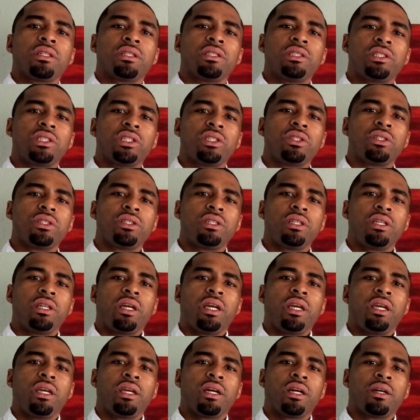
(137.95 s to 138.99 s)
considered
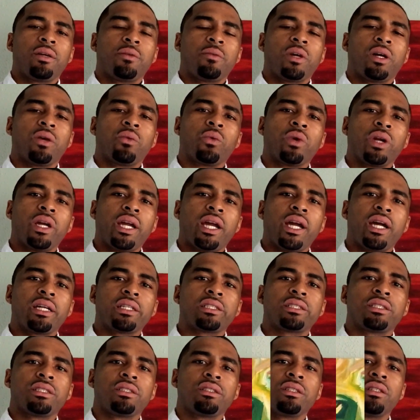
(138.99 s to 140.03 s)
a
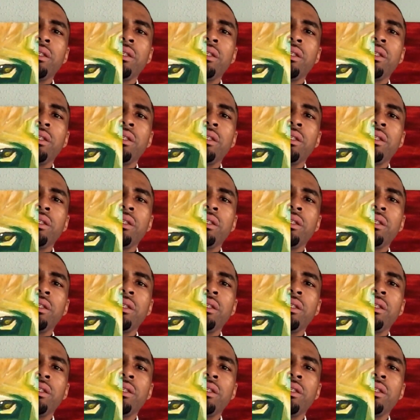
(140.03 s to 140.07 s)
reaction.